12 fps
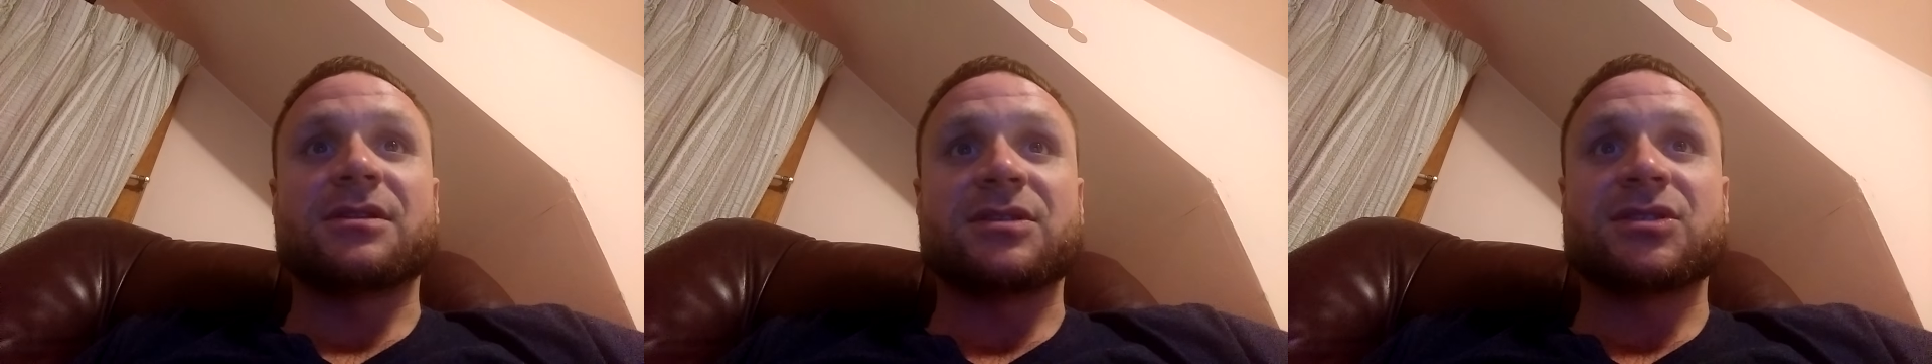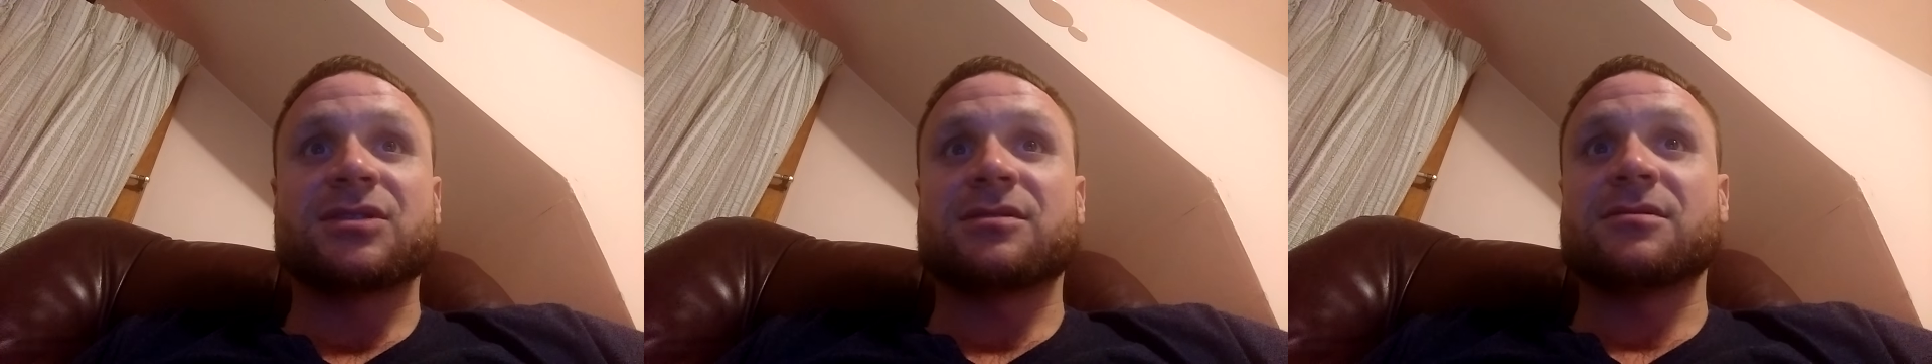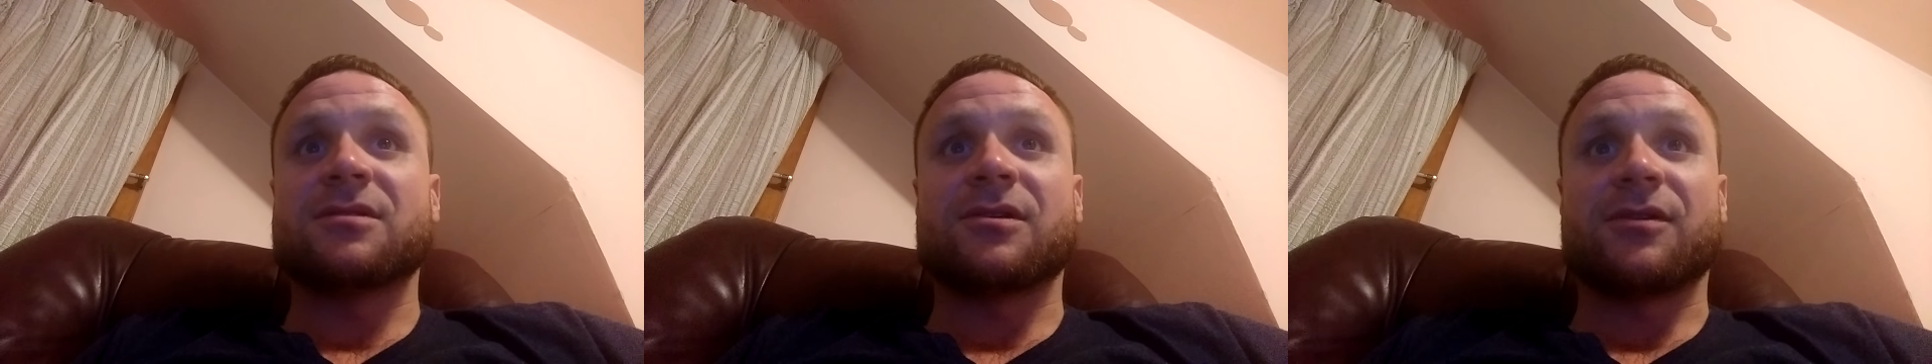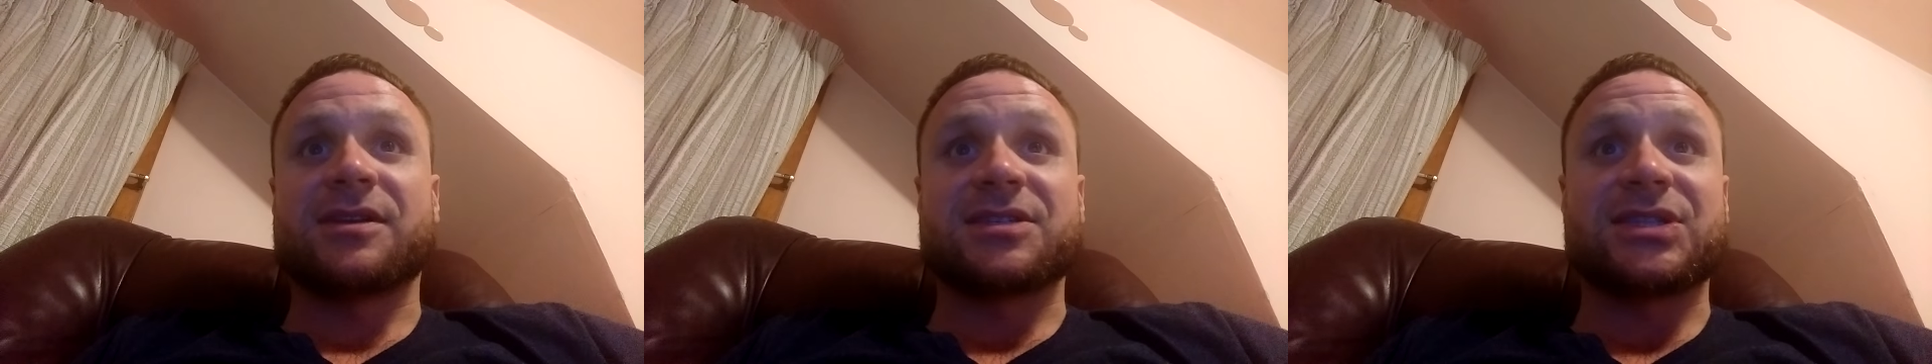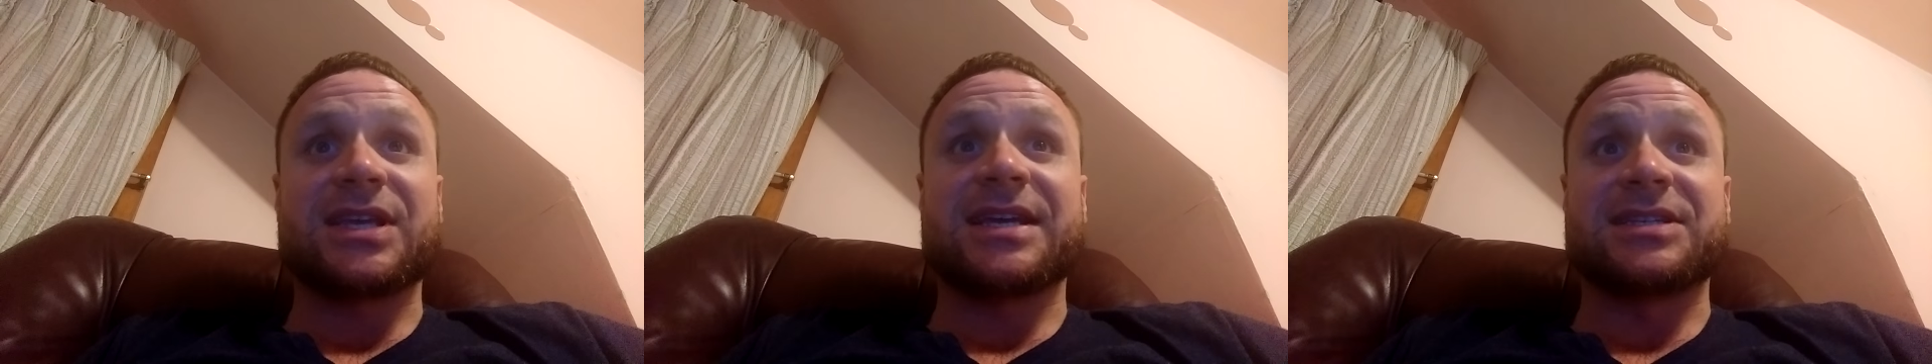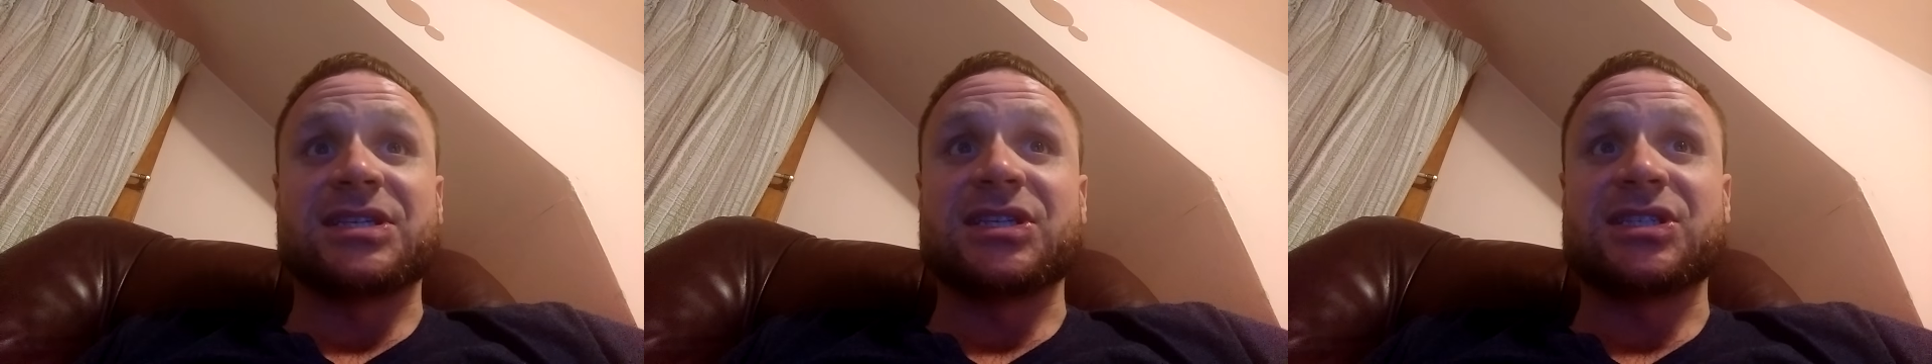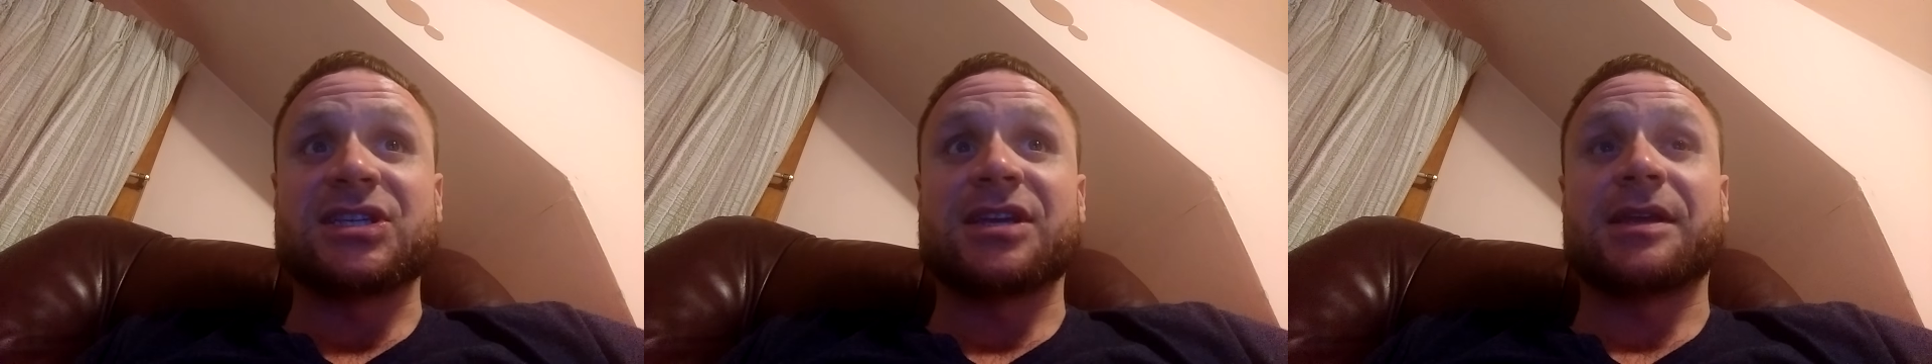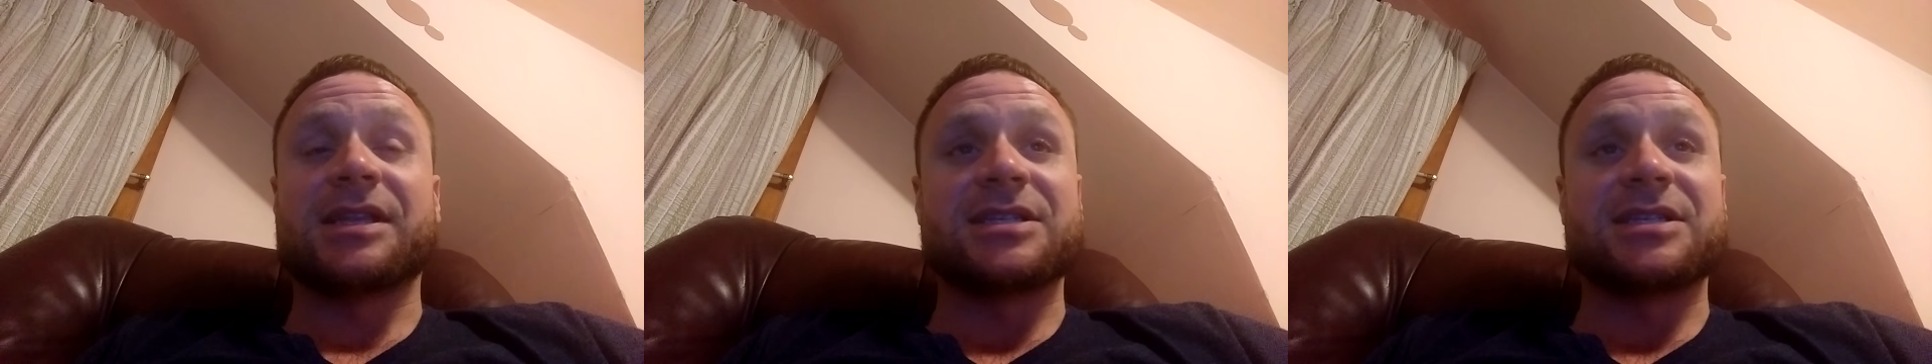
This, you know, isn't the SEC.